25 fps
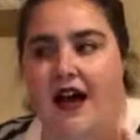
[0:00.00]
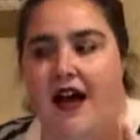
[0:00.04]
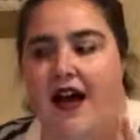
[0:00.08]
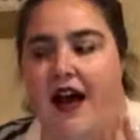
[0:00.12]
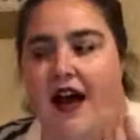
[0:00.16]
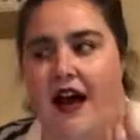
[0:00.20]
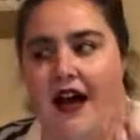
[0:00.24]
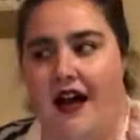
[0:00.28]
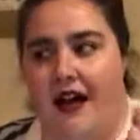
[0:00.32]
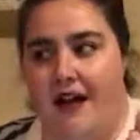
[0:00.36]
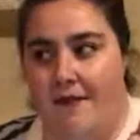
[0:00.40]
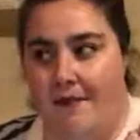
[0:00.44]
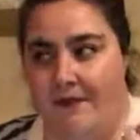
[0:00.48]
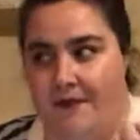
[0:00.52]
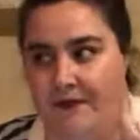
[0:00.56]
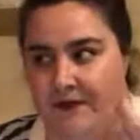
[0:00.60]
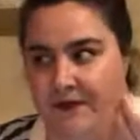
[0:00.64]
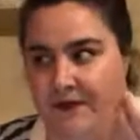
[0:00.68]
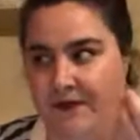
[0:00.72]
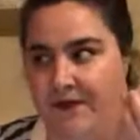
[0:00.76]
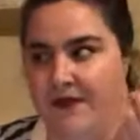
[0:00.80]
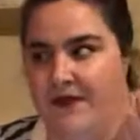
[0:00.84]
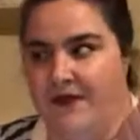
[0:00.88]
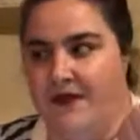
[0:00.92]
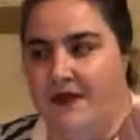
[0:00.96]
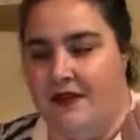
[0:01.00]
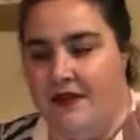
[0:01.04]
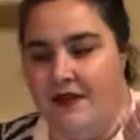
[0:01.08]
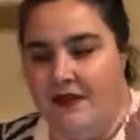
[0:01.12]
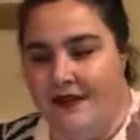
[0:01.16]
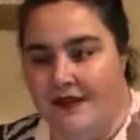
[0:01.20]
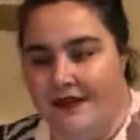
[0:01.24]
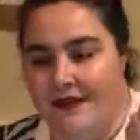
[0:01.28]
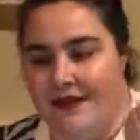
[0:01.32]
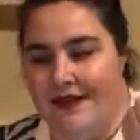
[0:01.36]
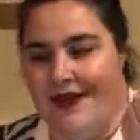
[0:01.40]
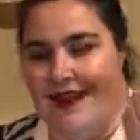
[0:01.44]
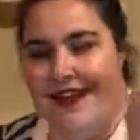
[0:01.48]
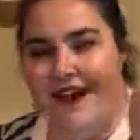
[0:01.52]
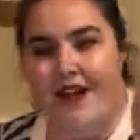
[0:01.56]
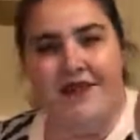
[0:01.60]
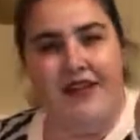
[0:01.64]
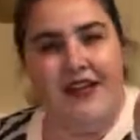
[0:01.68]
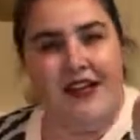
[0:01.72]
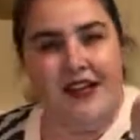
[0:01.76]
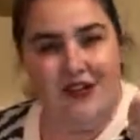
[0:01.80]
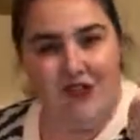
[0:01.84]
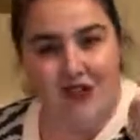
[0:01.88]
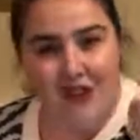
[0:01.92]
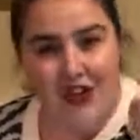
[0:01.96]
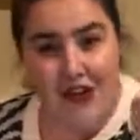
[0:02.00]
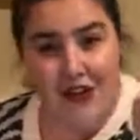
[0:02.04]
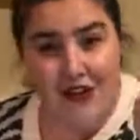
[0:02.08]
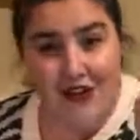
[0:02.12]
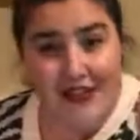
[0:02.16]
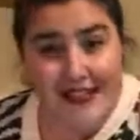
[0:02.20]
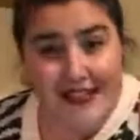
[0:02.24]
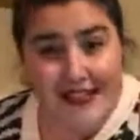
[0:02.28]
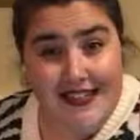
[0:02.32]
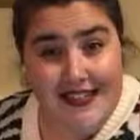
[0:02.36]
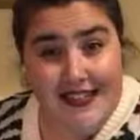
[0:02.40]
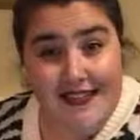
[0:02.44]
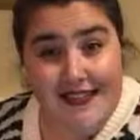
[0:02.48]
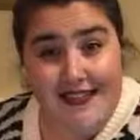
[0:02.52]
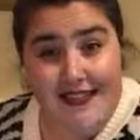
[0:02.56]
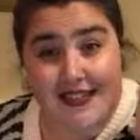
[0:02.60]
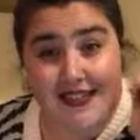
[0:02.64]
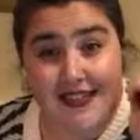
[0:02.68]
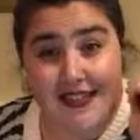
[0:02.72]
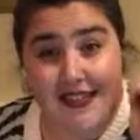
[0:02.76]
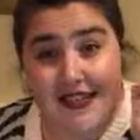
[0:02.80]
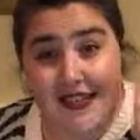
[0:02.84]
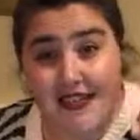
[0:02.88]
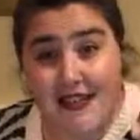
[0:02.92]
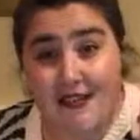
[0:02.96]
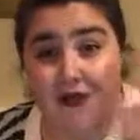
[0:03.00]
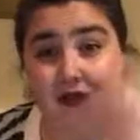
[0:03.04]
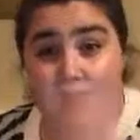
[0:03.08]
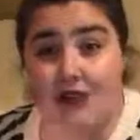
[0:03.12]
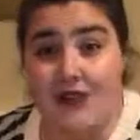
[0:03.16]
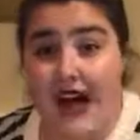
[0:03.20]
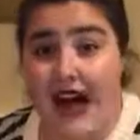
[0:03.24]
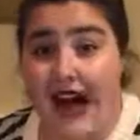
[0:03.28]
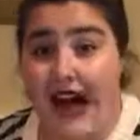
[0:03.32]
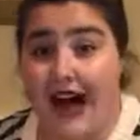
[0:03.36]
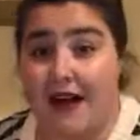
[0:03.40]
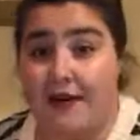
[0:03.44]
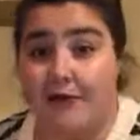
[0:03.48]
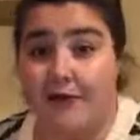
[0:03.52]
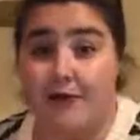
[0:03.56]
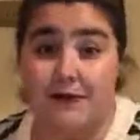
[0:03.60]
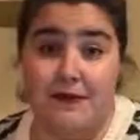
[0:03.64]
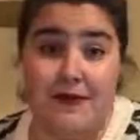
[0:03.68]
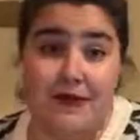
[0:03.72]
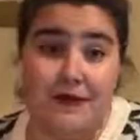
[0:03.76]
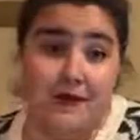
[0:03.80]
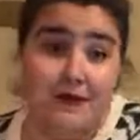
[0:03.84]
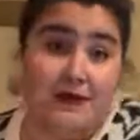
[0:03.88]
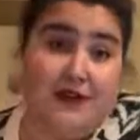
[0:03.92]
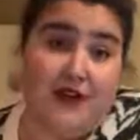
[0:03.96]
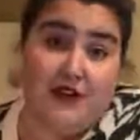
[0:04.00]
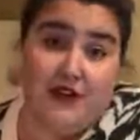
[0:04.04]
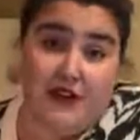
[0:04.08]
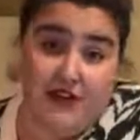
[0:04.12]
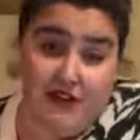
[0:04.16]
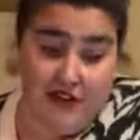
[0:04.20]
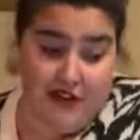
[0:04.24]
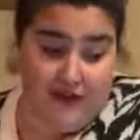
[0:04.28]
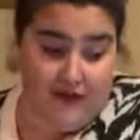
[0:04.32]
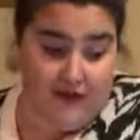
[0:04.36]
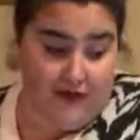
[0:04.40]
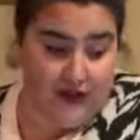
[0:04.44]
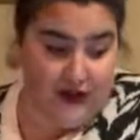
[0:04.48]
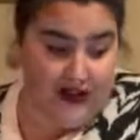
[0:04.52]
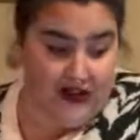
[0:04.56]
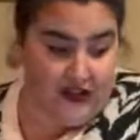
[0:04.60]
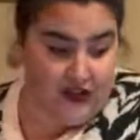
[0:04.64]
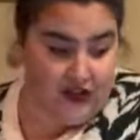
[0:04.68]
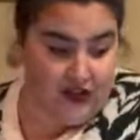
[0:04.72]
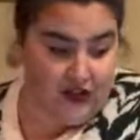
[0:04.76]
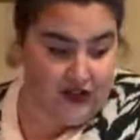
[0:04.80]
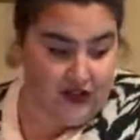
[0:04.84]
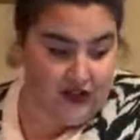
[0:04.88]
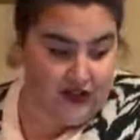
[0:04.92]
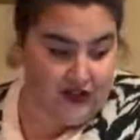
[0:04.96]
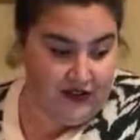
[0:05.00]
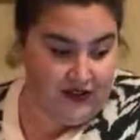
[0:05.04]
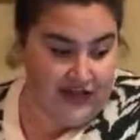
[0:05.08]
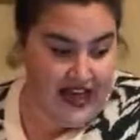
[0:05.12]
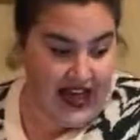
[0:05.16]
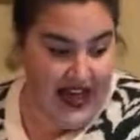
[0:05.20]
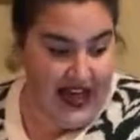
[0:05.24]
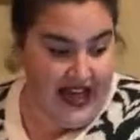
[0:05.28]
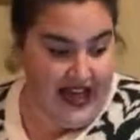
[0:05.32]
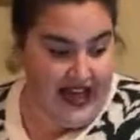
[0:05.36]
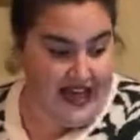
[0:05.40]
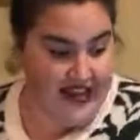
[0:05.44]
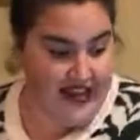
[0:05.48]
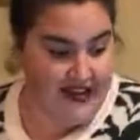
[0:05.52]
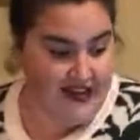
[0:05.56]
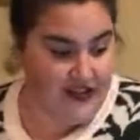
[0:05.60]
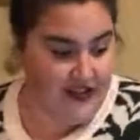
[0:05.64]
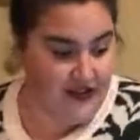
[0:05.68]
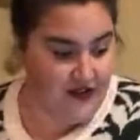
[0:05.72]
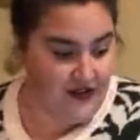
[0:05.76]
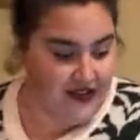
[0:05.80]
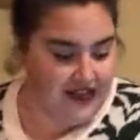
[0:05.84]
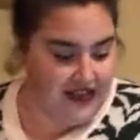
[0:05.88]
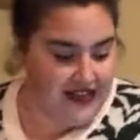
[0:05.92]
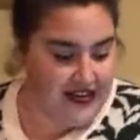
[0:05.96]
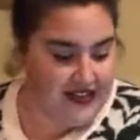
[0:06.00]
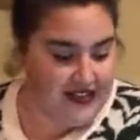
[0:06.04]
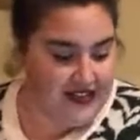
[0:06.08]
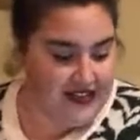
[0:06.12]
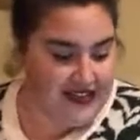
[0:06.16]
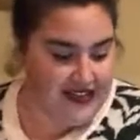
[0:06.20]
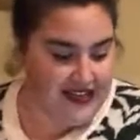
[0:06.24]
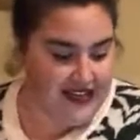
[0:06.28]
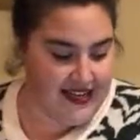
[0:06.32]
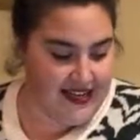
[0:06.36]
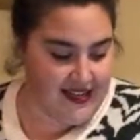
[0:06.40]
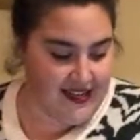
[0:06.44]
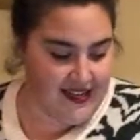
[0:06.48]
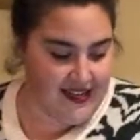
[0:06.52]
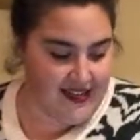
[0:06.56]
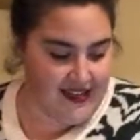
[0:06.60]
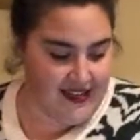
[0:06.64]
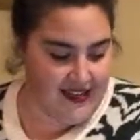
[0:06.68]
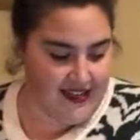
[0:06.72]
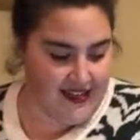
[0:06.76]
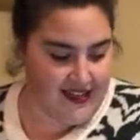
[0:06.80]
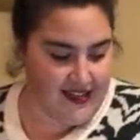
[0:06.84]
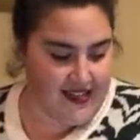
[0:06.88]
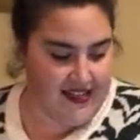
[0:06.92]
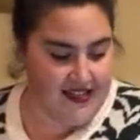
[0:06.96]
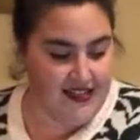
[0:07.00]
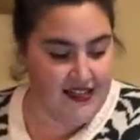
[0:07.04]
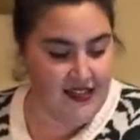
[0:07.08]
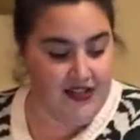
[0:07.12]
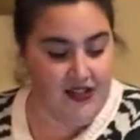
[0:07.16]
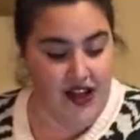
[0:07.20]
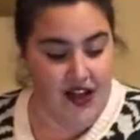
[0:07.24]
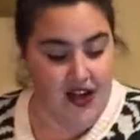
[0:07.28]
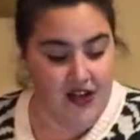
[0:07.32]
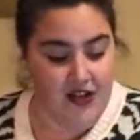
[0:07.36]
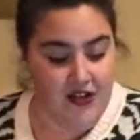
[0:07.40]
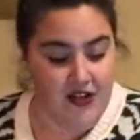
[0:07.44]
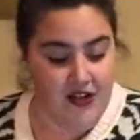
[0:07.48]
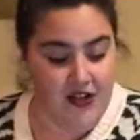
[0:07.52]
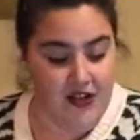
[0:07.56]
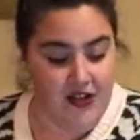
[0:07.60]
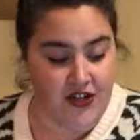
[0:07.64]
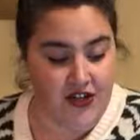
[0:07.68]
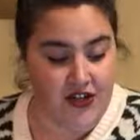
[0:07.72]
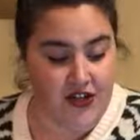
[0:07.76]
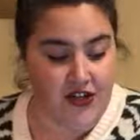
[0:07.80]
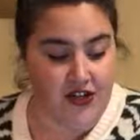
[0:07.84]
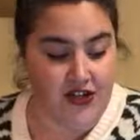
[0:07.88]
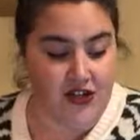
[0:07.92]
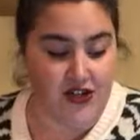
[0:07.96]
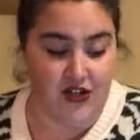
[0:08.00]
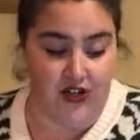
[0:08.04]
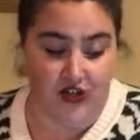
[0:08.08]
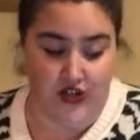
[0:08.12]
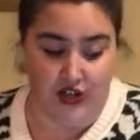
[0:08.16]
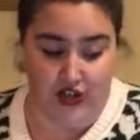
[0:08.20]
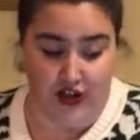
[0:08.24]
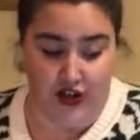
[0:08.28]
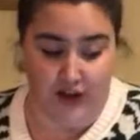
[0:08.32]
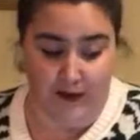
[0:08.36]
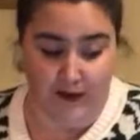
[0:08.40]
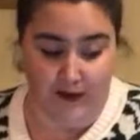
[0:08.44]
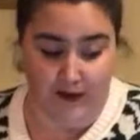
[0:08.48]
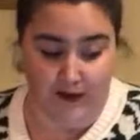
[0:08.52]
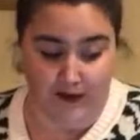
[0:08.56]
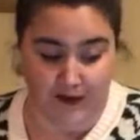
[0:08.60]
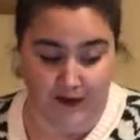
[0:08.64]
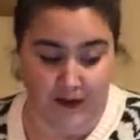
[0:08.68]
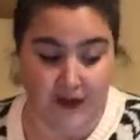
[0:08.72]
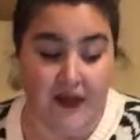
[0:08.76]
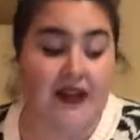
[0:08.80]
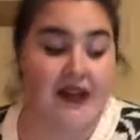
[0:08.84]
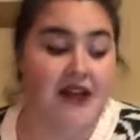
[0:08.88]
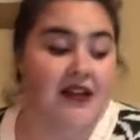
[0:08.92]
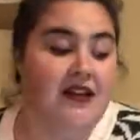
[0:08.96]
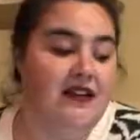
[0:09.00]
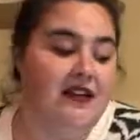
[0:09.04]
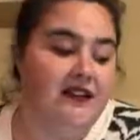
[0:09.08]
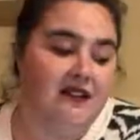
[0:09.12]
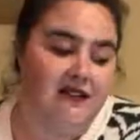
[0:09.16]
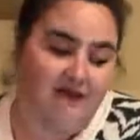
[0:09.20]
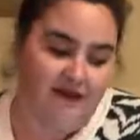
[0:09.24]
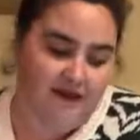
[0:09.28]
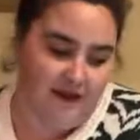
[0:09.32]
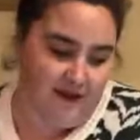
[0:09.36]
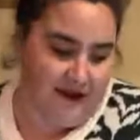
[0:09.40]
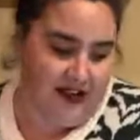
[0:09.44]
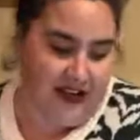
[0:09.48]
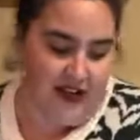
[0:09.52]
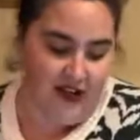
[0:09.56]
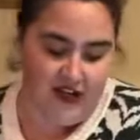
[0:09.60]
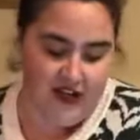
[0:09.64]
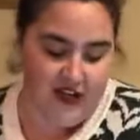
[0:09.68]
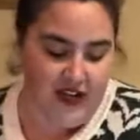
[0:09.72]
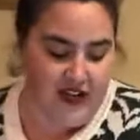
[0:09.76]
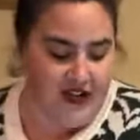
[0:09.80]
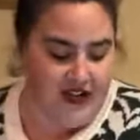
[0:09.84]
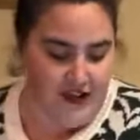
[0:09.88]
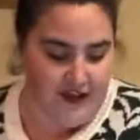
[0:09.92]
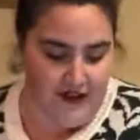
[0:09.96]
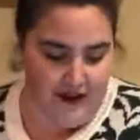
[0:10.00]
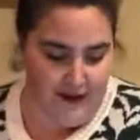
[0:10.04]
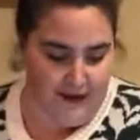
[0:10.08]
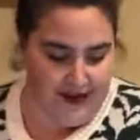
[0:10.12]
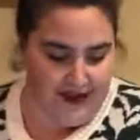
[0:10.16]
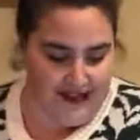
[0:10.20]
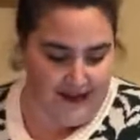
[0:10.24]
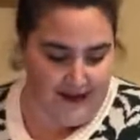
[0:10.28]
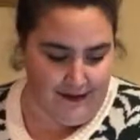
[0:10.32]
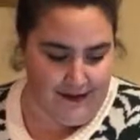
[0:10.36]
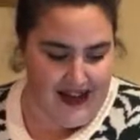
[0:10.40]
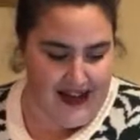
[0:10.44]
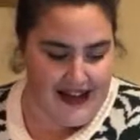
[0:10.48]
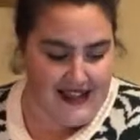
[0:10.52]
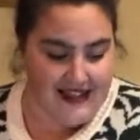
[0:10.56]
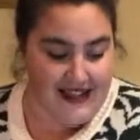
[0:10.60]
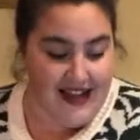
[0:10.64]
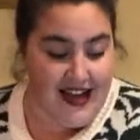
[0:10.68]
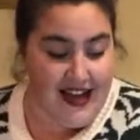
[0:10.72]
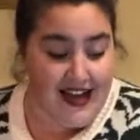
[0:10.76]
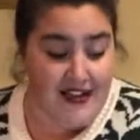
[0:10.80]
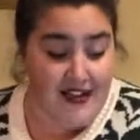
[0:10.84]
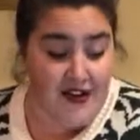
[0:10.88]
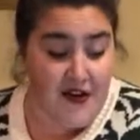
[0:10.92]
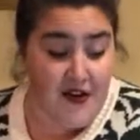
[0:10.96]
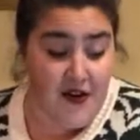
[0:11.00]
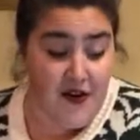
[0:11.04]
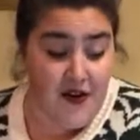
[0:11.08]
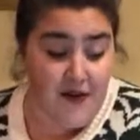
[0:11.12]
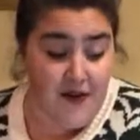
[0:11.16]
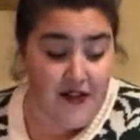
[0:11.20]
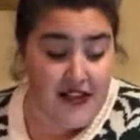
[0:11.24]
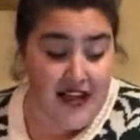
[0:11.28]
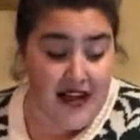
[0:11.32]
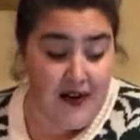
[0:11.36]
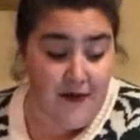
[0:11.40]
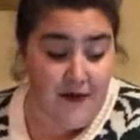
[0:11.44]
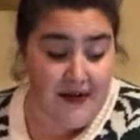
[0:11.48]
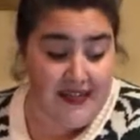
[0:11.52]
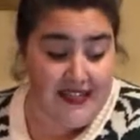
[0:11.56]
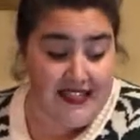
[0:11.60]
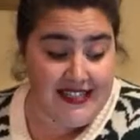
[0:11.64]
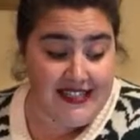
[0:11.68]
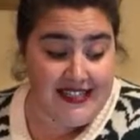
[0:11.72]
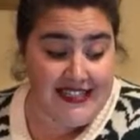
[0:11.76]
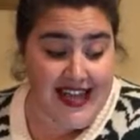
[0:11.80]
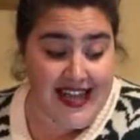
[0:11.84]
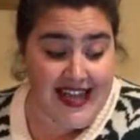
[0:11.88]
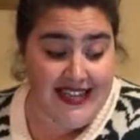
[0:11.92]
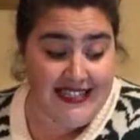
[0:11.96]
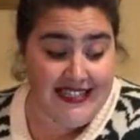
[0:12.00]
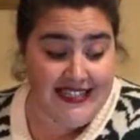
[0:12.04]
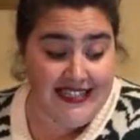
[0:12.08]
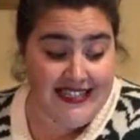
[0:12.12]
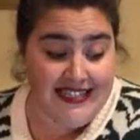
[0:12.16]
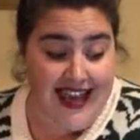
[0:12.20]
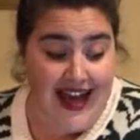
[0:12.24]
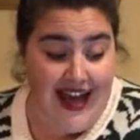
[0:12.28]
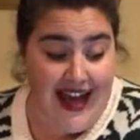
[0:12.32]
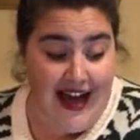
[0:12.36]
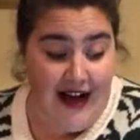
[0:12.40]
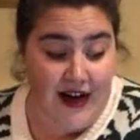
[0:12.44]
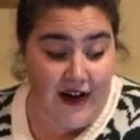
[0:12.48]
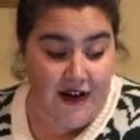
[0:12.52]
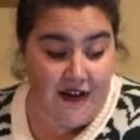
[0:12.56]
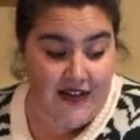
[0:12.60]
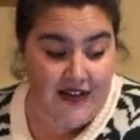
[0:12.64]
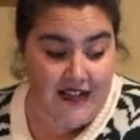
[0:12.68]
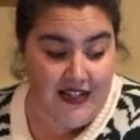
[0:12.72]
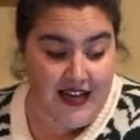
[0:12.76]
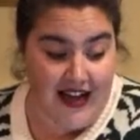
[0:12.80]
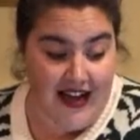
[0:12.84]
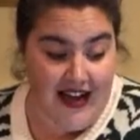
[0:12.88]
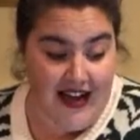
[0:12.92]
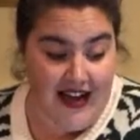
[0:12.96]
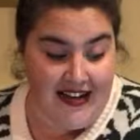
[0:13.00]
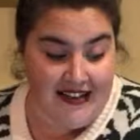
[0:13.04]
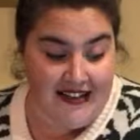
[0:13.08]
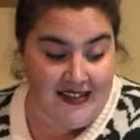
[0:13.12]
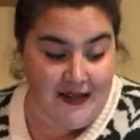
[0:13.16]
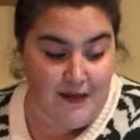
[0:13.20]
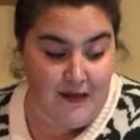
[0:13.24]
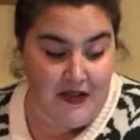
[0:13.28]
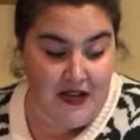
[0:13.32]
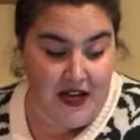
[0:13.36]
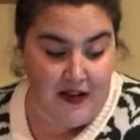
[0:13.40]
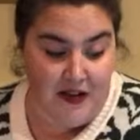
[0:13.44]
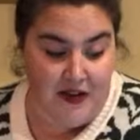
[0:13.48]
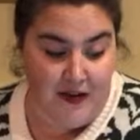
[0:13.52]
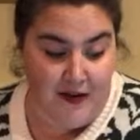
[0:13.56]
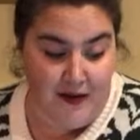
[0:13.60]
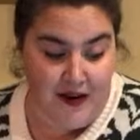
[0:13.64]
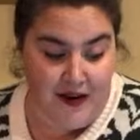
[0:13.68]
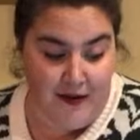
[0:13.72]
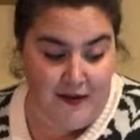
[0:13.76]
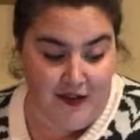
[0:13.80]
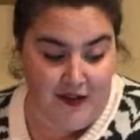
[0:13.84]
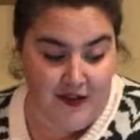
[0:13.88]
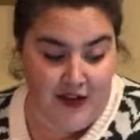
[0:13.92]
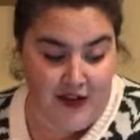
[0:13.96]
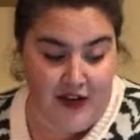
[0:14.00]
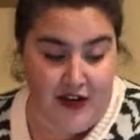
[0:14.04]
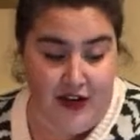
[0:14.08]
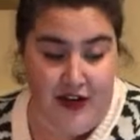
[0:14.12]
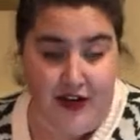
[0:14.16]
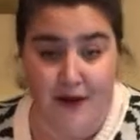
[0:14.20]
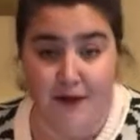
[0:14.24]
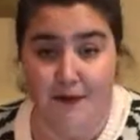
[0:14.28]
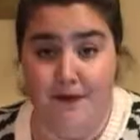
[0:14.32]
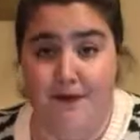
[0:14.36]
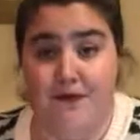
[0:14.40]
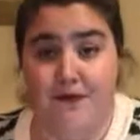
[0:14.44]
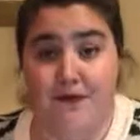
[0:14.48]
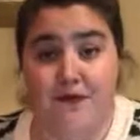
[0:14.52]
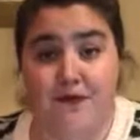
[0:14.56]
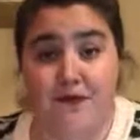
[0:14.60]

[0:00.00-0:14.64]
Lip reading: of like a gel consistency, so that would maybe be good in the fridge. And Unique Dancer says Dr. Sturm. Gosh, another amazing mask. I know that we sent out some Dr. Barbara Sturm